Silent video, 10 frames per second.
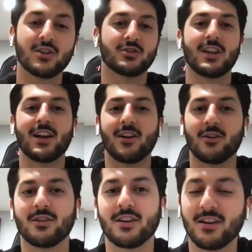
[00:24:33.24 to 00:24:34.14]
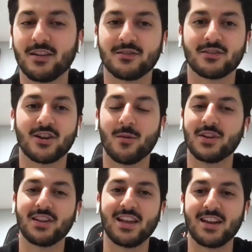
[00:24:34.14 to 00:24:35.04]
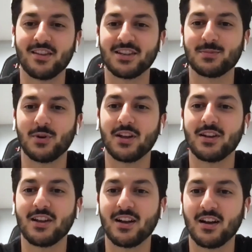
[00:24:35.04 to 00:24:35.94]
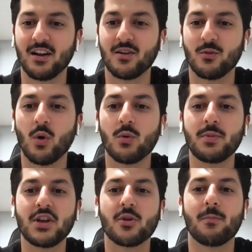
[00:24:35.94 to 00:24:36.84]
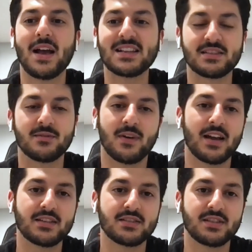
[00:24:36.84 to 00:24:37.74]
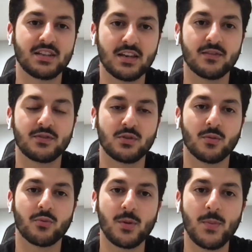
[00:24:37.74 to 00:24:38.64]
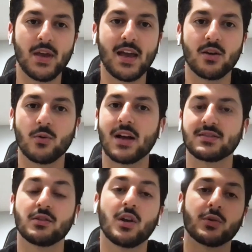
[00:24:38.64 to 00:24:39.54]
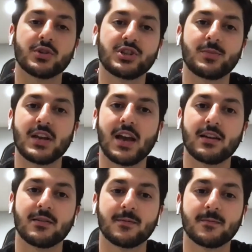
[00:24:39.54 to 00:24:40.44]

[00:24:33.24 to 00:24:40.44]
So now coming to the end of this, but what would be your best advice to give to a pre-PA who has a lower GPA?